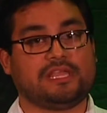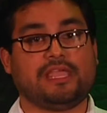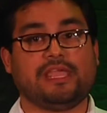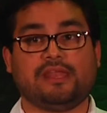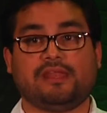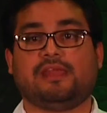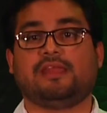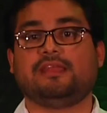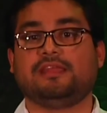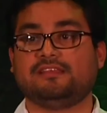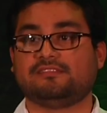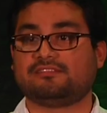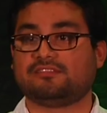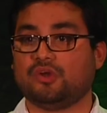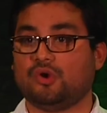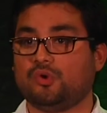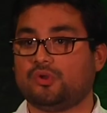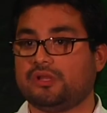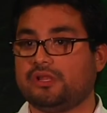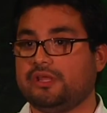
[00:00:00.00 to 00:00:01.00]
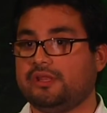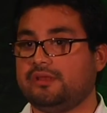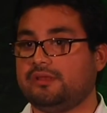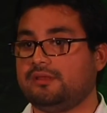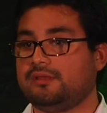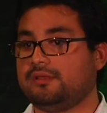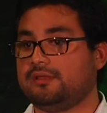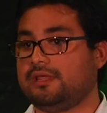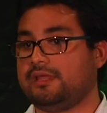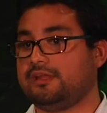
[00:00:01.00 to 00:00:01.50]
kid in East Oakland
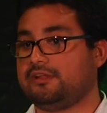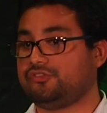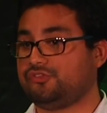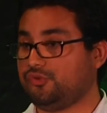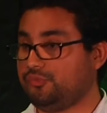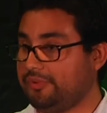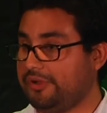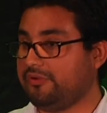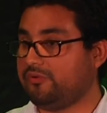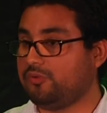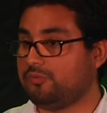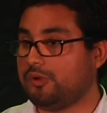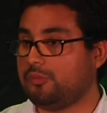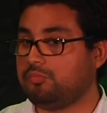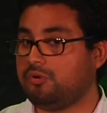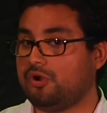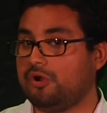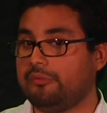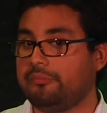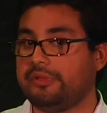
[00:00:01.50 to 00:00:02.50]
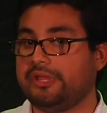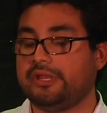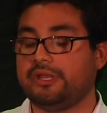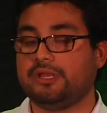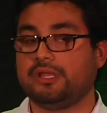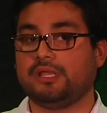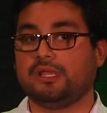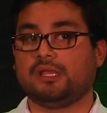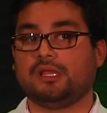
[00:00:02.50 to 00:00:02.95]
in a 2-bedroom apartment